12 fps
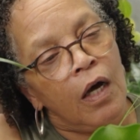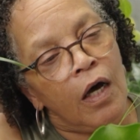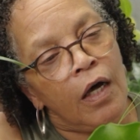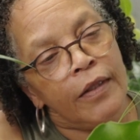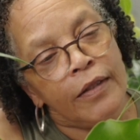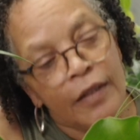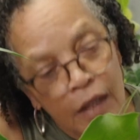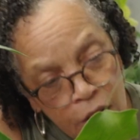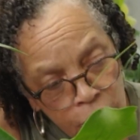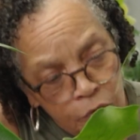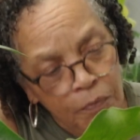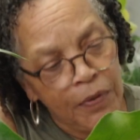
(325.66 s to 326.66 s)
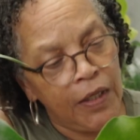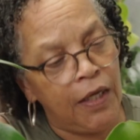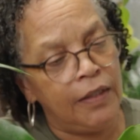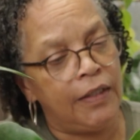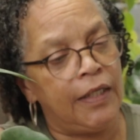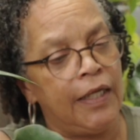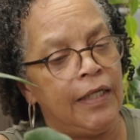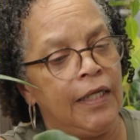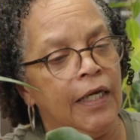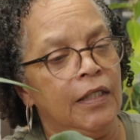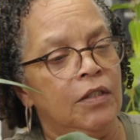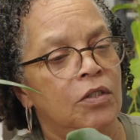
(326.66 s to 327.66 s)
Another plant that I'd
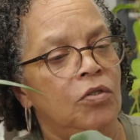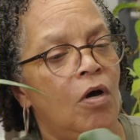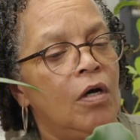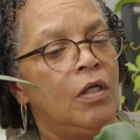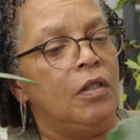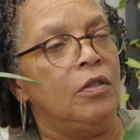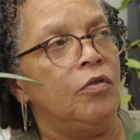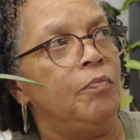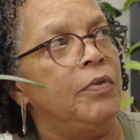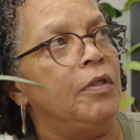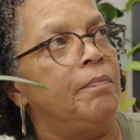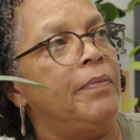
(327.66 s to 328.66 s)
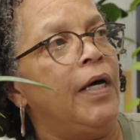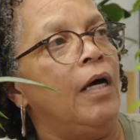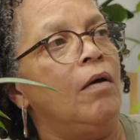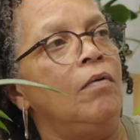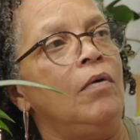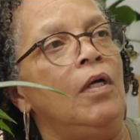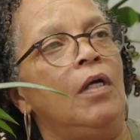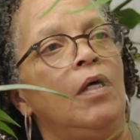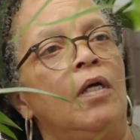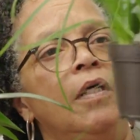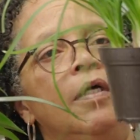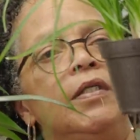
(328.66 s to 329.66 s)
like to talk a little bit about
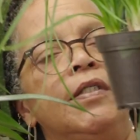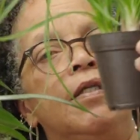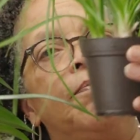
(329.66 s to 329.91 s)
is the